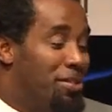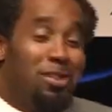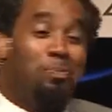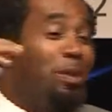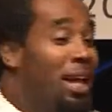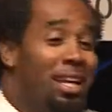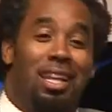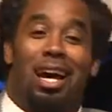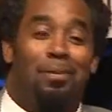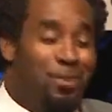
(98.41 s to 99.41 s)
So there's plenty
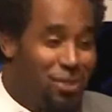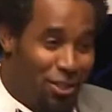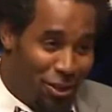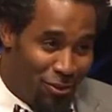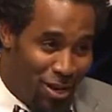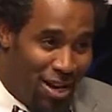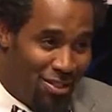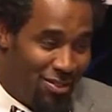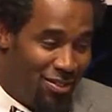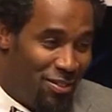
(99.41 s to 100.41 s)
of lobster to go around.